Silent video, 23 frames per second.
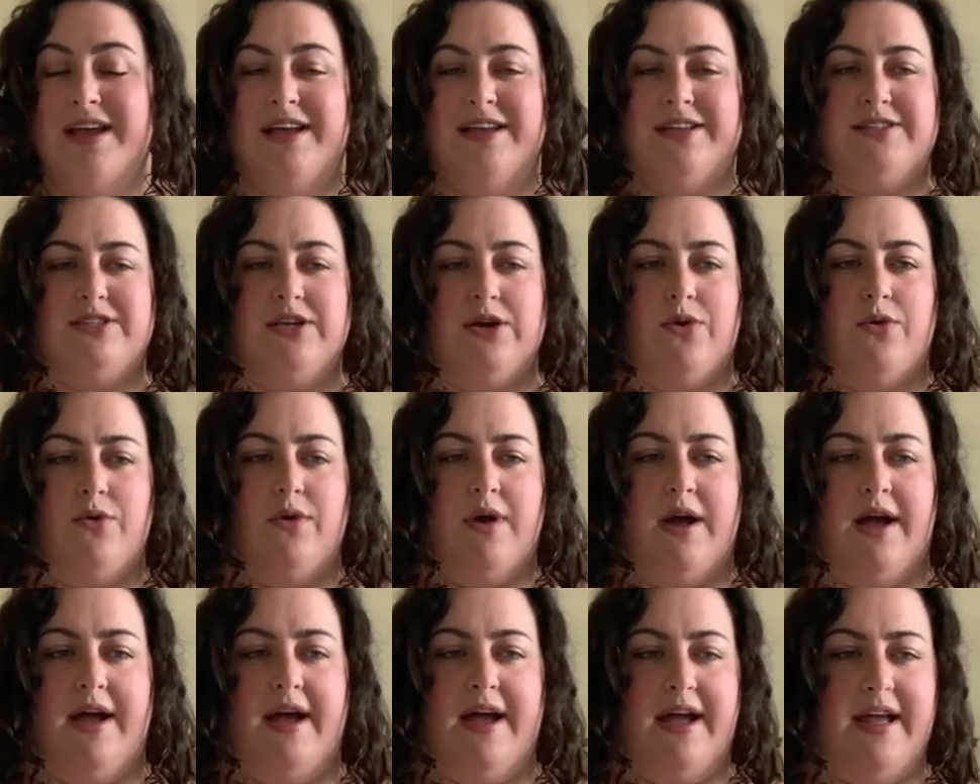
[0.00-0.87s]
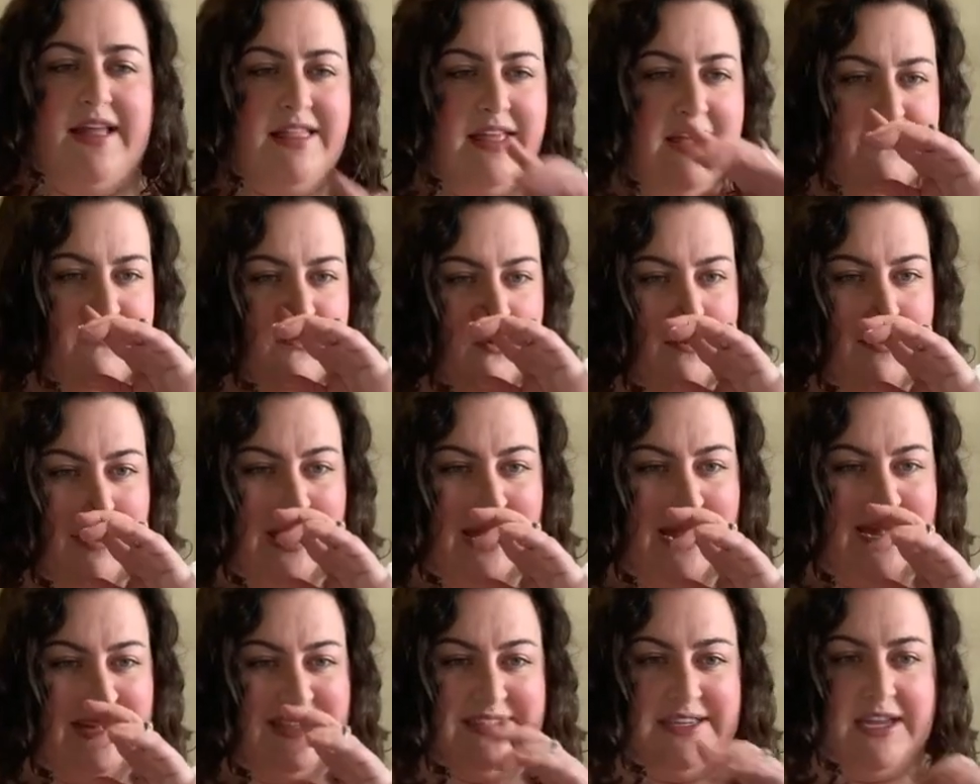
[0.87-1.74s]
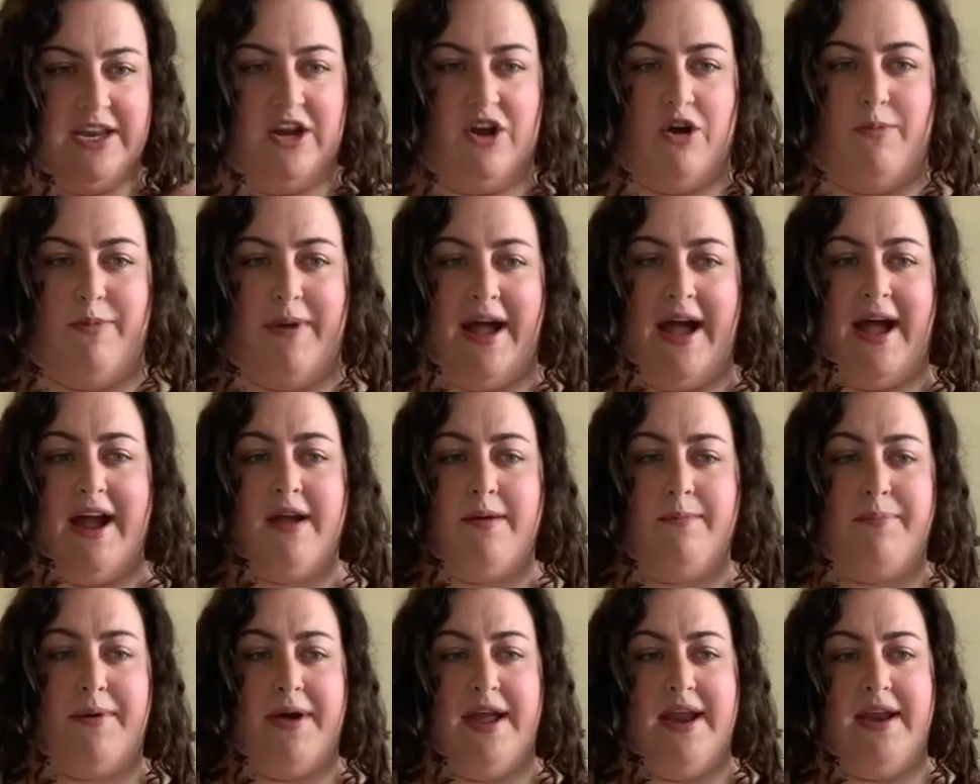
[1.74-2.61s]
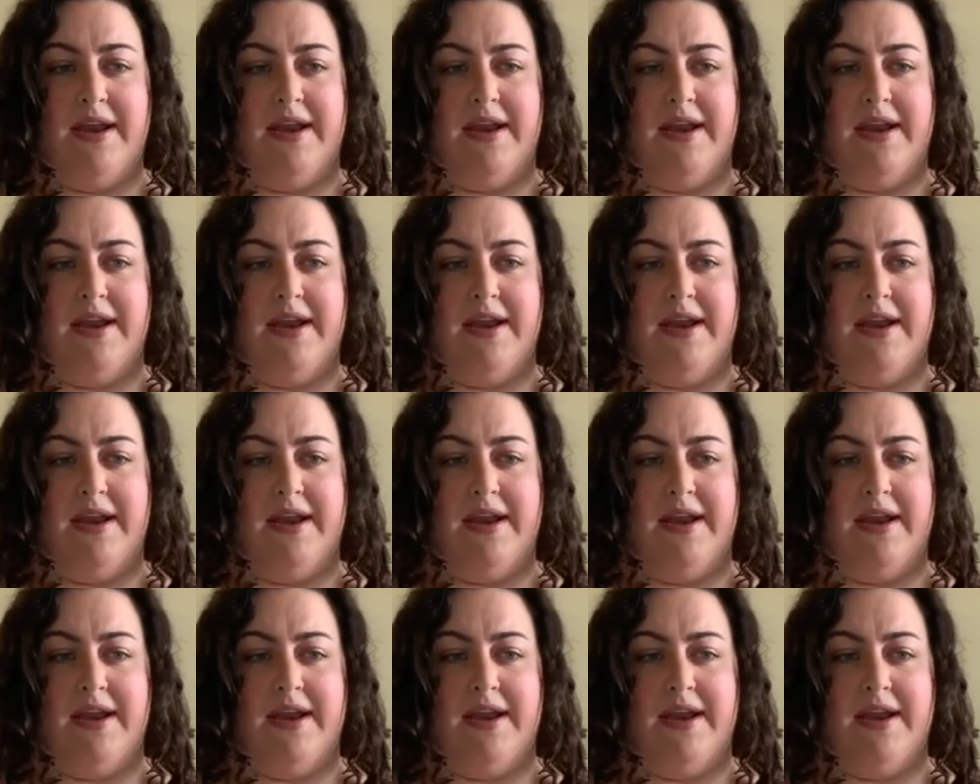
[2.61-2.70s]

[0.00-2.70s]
So I think for me, it's going to go back, but